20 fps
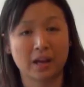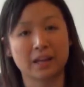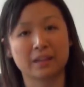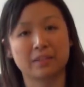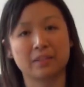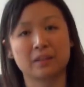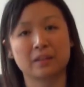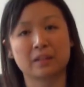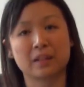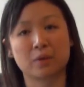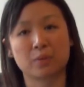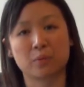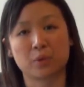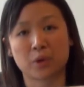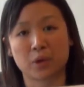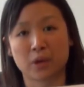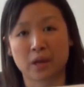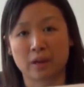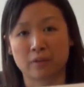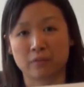I think that
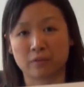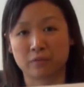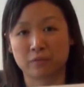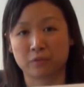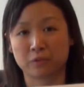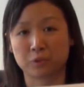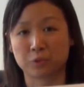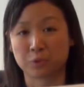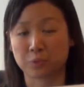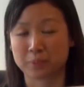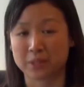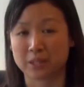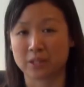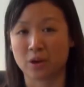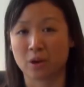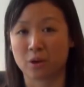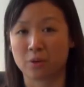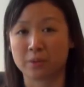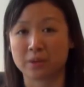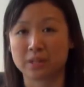we have to
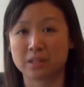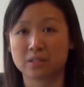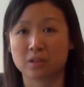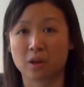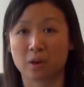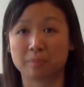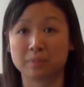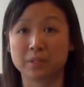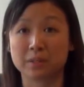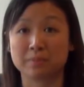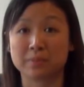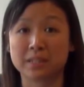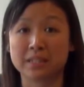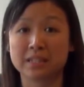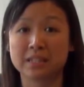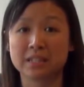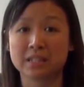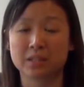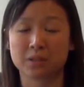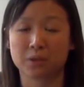be always
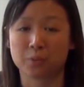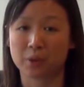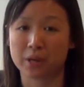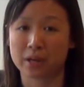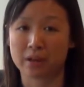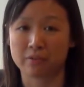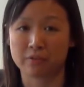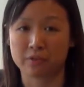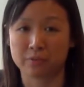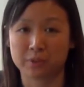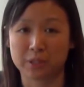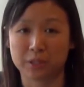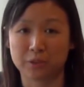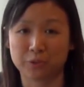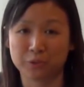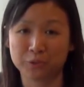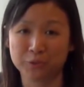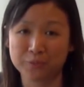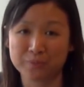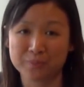optimistic in whatever we
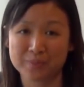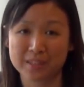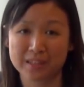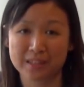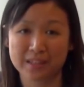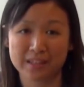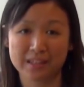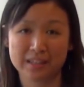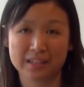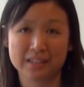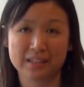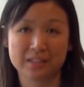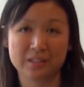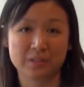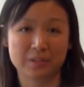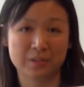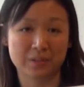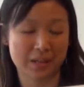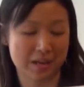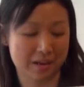do,
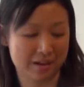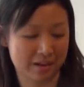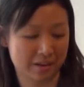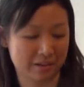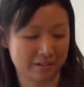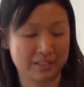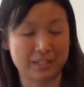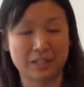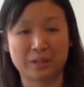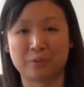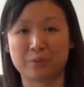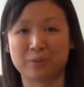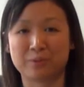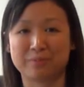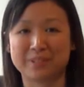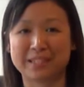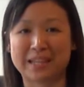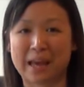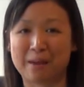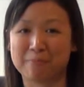so that our day
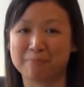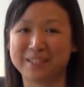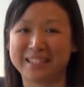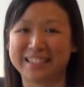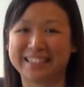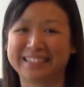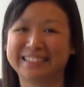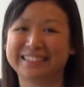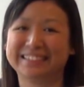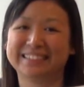would be happy.